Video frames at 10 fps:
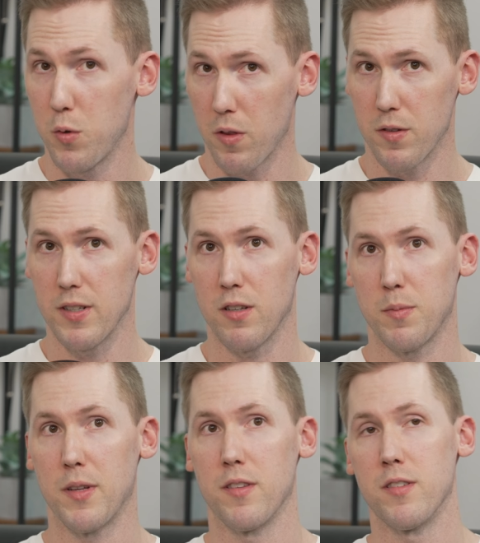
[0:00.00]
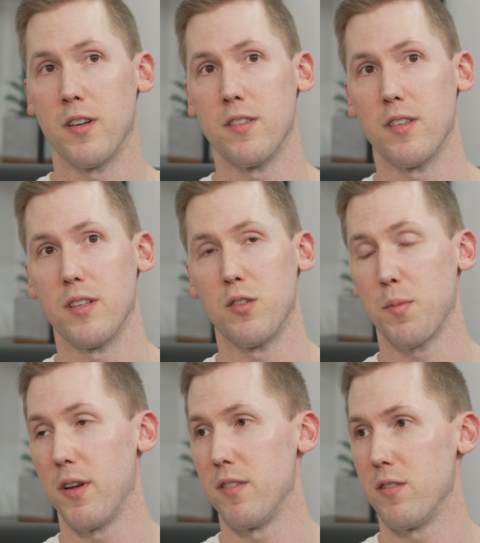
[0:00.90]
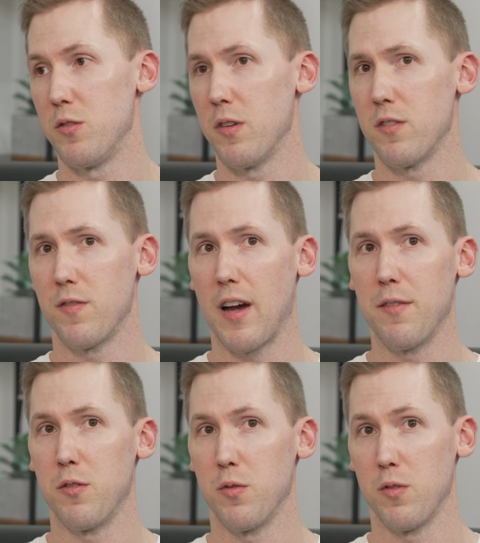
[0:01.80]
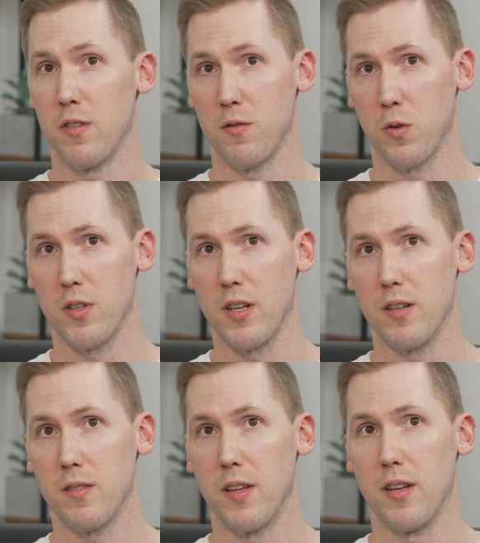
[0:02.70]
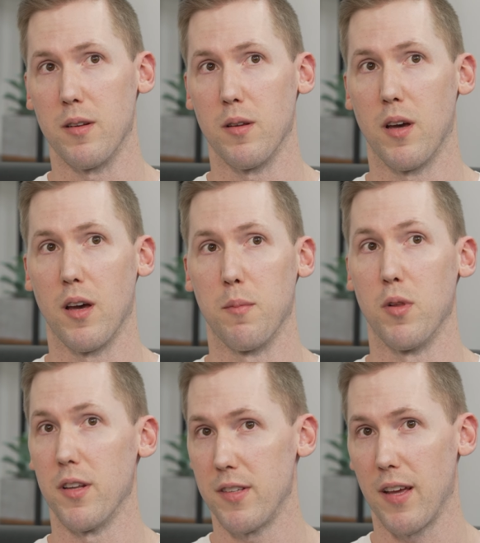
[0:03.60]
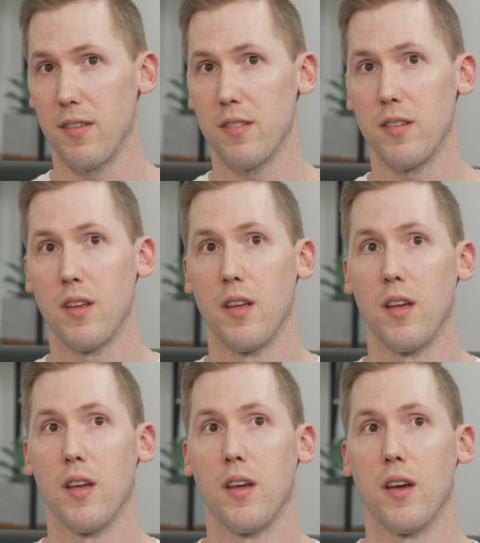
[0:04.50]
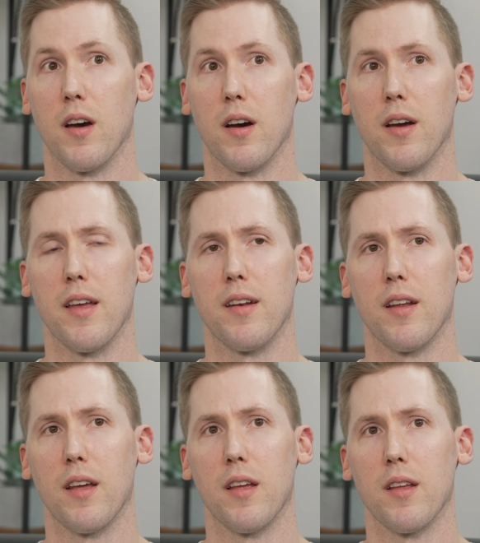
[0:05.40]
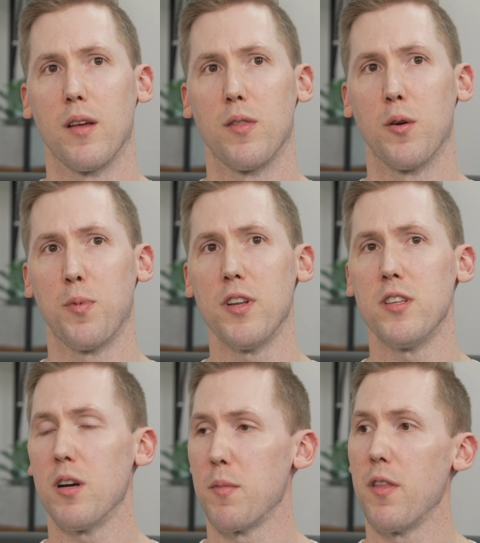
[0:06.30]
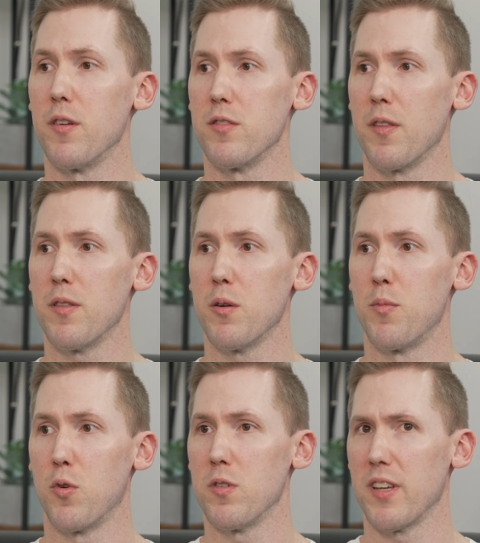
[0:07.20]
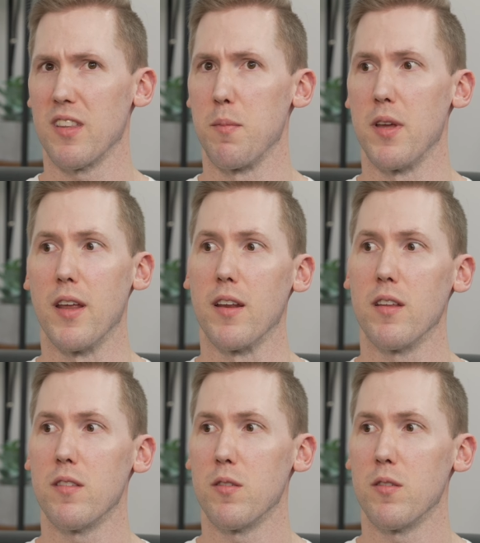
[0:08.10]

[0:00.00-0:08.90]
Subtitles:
other details about the studies. It took place 2005 to 2014. They did blood tests, and they were pretty young mothers. So I think they were born like in the mid 80s.